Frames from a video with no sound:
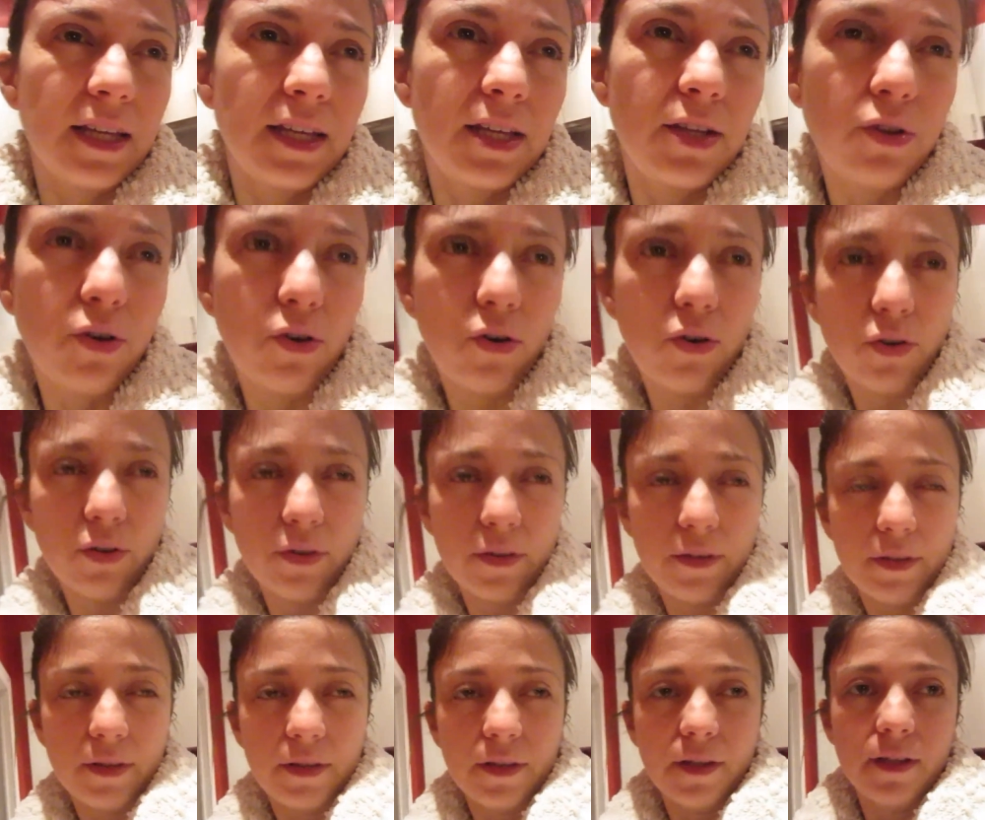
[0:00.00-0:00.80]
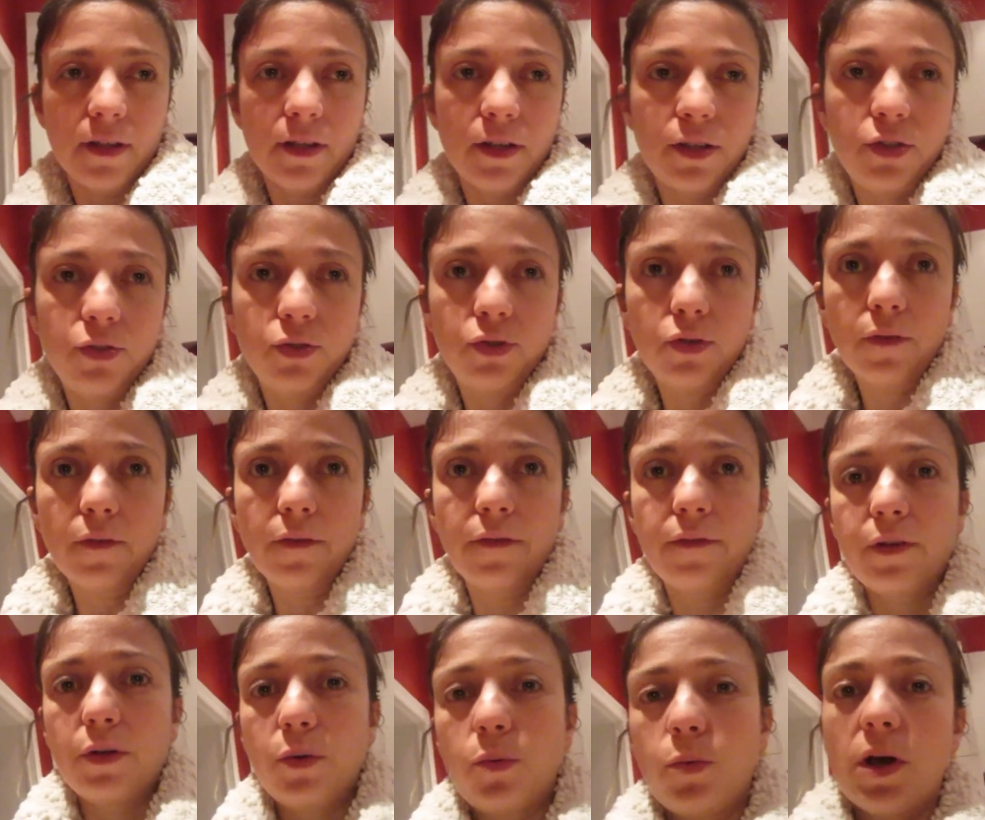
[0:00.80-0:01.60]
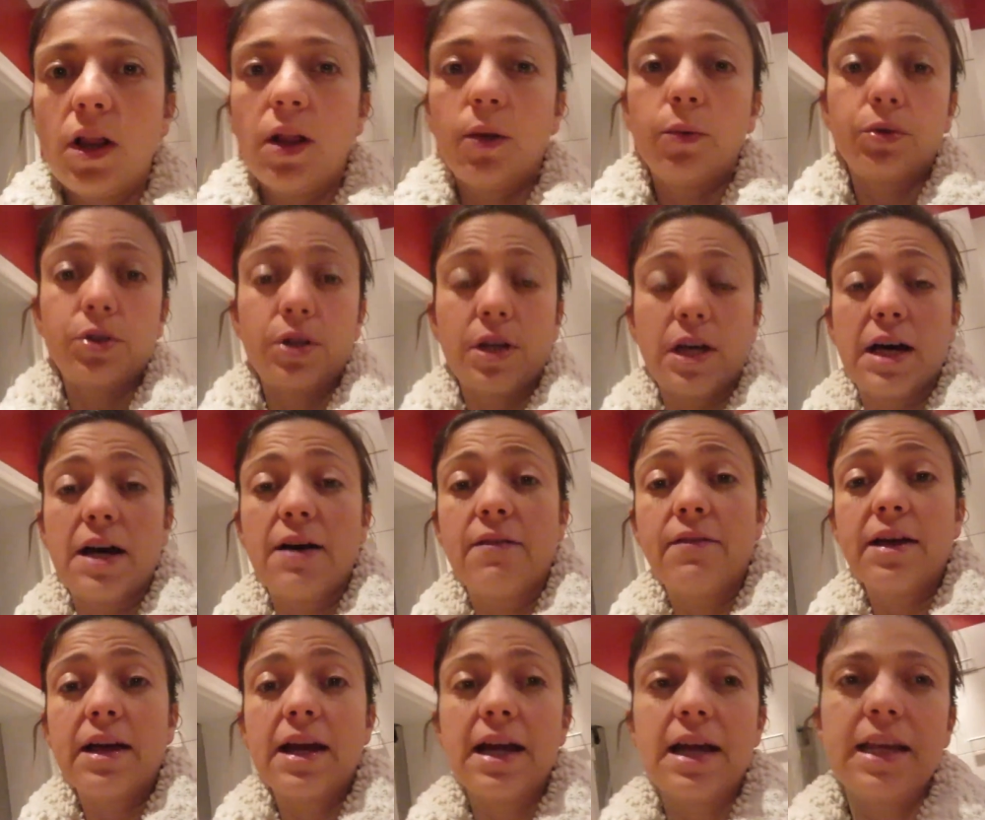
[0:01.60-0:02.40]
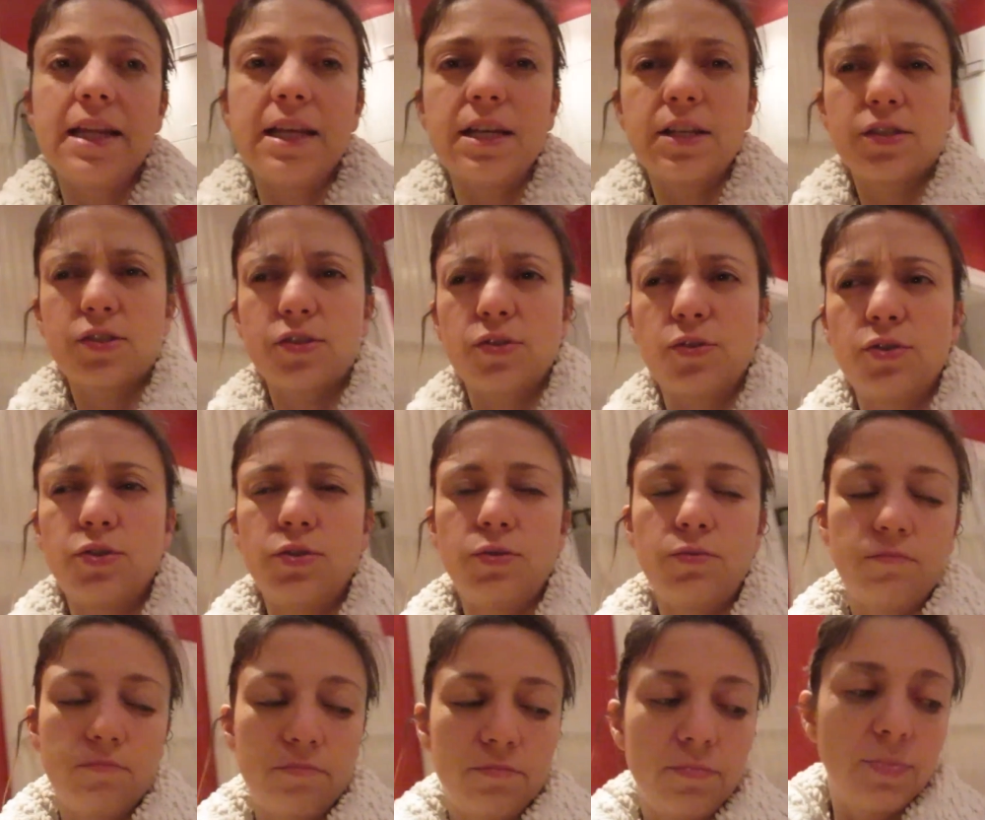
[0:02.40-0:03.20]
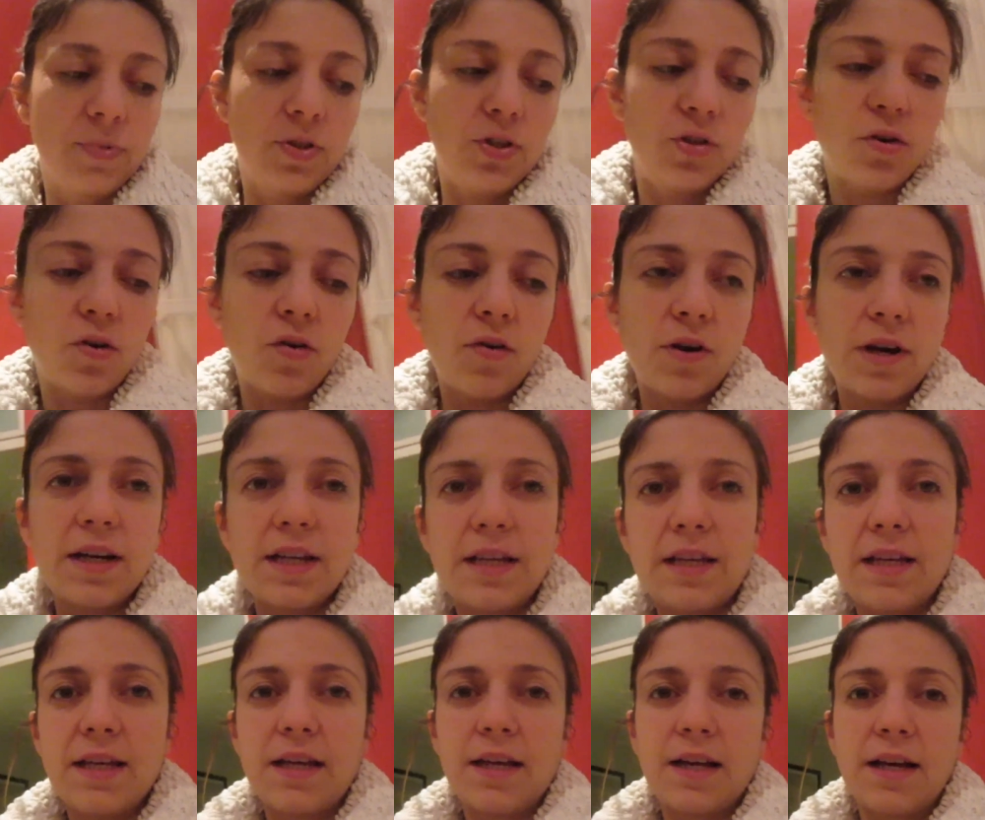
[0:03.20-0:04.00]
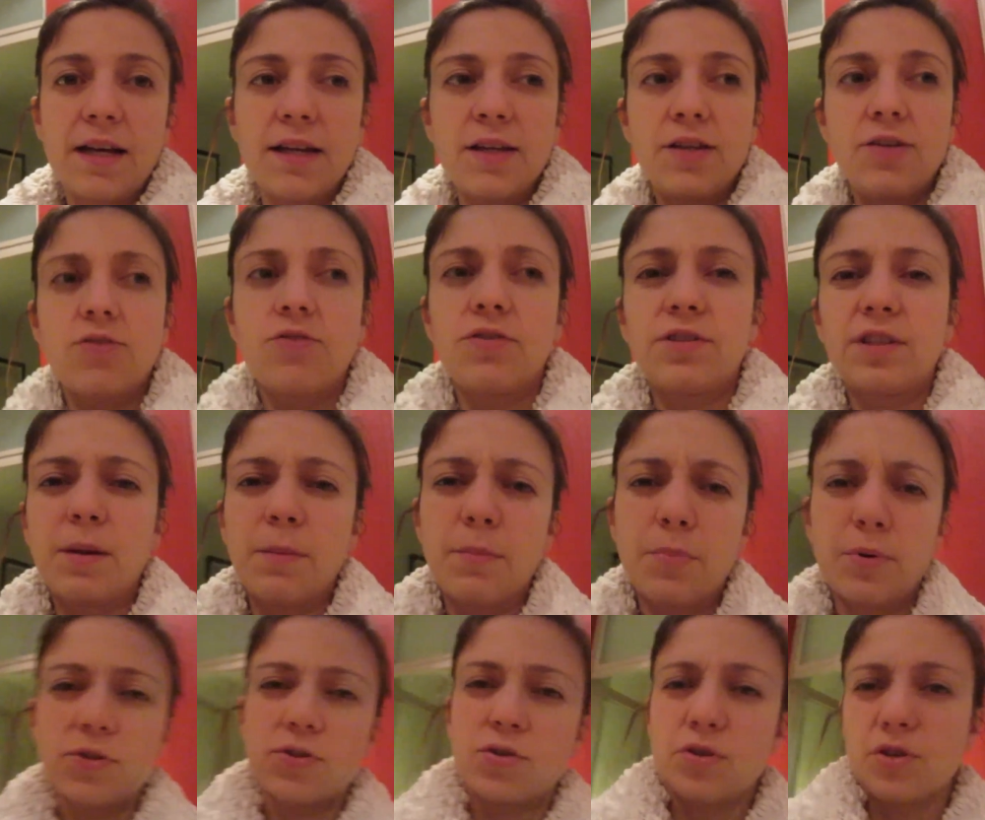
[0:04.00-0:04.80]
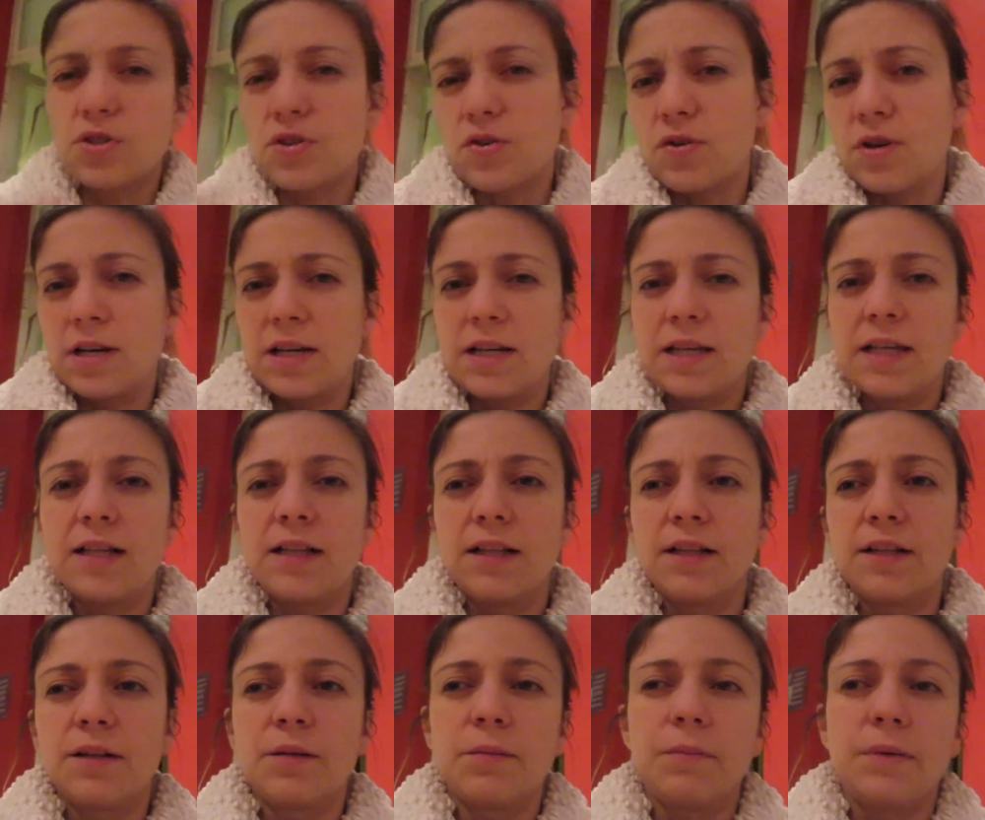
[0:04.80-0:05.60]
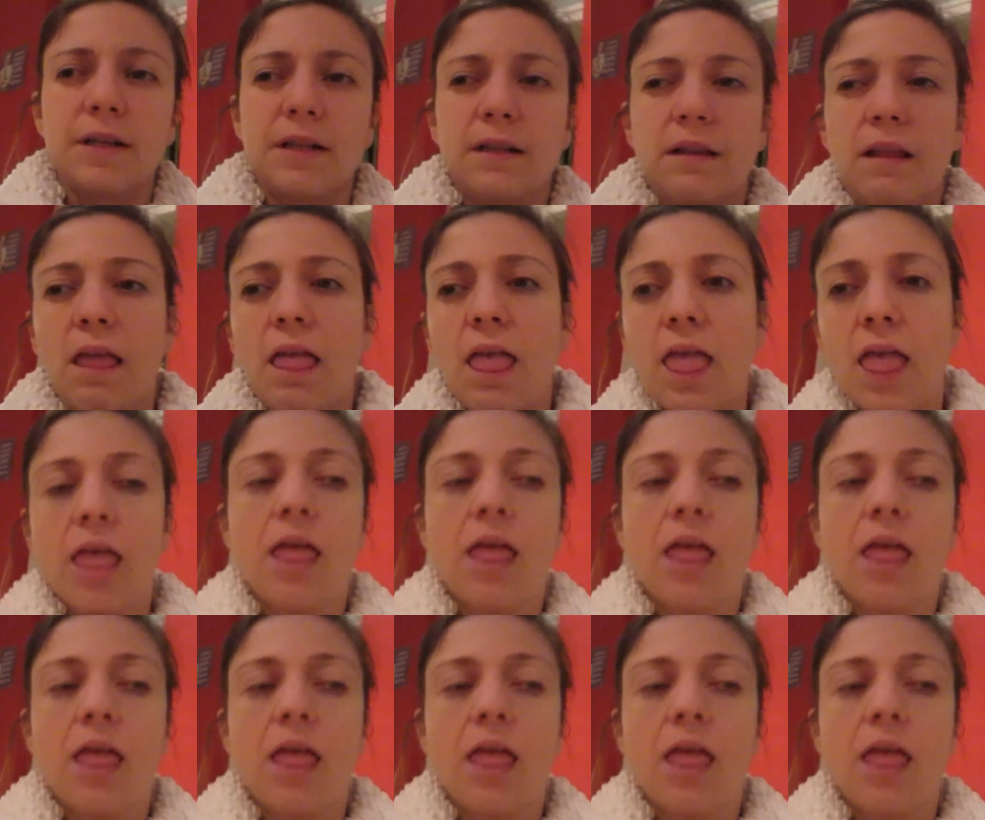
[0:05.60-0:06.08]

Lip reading: You know, you don't feel well when you have a headache, so you're already, your temperature is already a little bit,